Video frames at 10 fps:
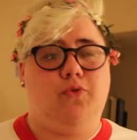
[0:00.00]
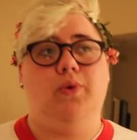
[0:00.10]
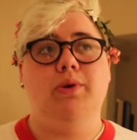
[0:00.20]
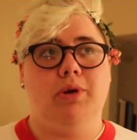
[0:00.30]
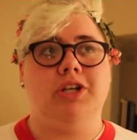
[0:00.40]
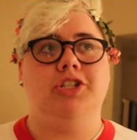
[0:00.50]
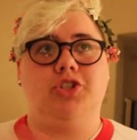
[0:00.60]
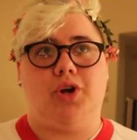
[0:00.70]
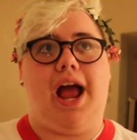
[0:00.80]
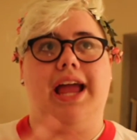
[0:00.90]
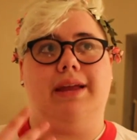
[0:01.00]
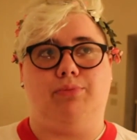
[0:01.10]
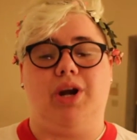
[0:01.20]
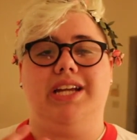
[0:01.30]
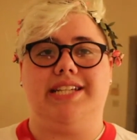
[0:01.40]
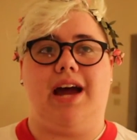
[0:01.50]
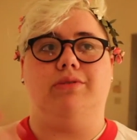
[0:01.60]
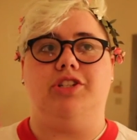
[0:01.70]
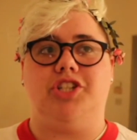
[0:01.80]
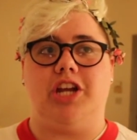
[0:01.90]
If we work to try and break
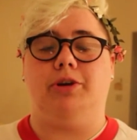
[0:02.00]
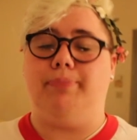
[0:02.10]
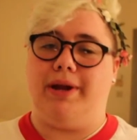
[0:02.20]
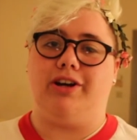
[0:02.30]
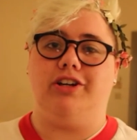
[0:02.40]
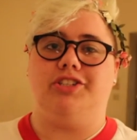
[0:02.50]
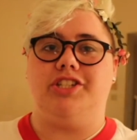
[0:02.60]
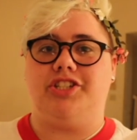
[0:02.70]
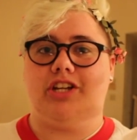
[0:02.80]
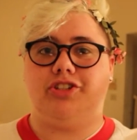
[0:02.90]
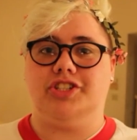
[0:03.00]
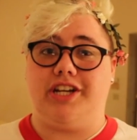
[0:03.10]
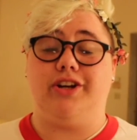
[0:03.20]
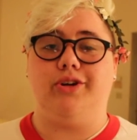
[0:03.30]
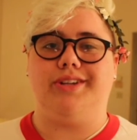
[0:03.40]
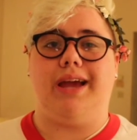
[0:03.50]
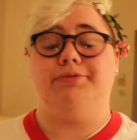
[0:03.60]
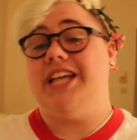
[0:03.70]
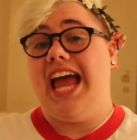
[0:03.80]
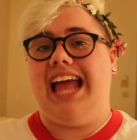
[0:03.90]
down the gender barriers and gender
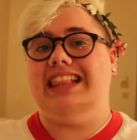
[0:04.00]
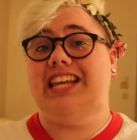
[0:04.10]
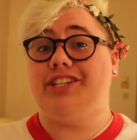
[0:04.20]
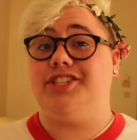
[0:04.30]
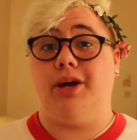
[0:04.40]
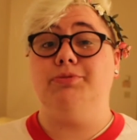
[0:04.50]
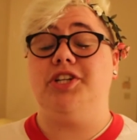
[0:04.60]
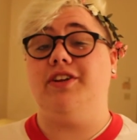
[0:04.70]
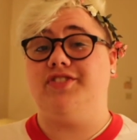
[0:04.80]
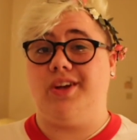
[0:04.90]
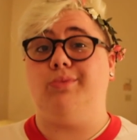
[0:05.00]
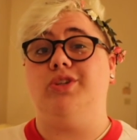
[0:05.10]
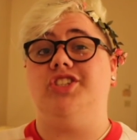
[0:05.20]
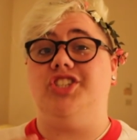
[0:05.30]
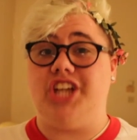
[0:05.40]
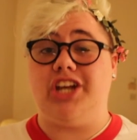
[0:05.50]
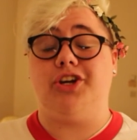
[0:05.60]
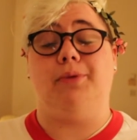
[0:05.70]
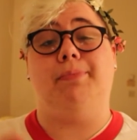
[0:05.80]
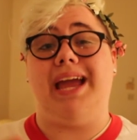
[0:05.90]
stereotypes and the assumption of someone's
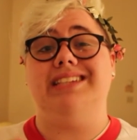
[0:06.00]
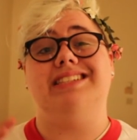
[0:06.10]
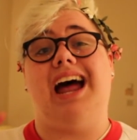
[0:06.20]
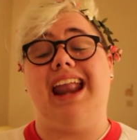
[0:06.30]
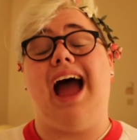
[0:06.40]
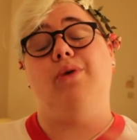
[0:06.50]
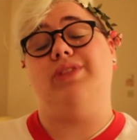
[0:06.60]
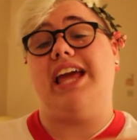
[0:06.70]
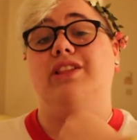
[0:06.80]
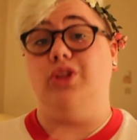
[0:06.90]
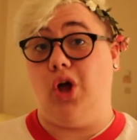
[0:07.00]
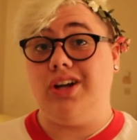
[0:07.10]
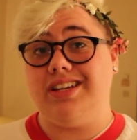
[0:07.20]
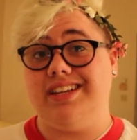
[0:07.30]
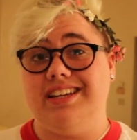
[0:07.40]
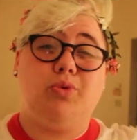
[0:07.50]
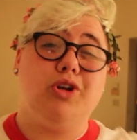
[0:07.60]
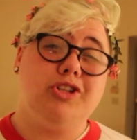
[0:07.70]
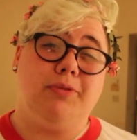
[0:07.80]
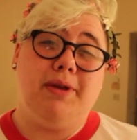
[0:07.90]
gender based on how they look, the
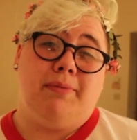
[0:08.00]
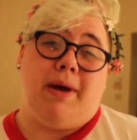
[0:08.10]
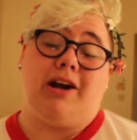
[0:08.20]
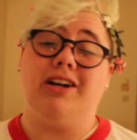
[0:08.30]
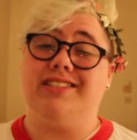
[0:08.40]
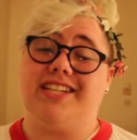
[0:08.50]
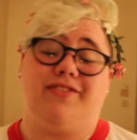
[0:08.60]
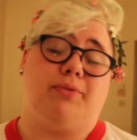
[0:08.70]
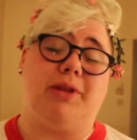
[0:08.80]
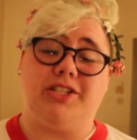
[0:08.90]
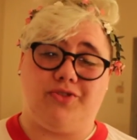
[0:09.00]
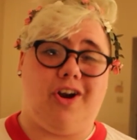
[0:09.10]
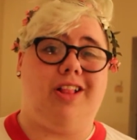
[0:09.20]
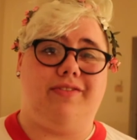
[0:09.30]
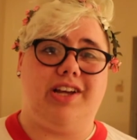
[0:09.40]
world could be a better and safer place for all of